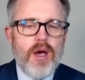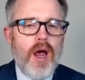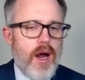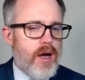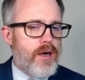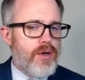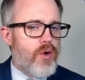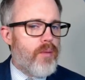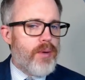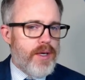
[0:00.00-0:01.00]
and your
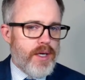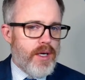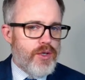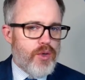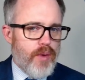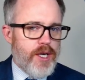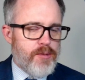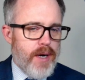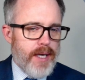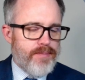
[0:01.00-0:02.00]
ability to raise
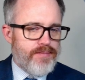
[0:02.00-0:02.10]
money.